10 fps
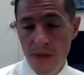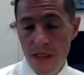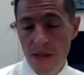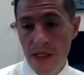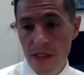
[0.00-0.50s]
make
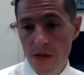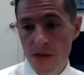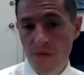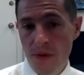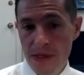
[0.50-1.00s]
a
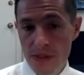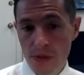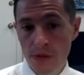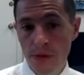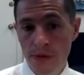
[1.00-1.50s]
diagnosis of MS
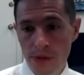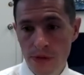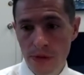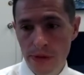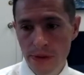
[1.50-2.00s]
earlier and
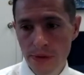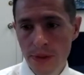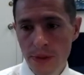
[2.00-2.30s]
earlier.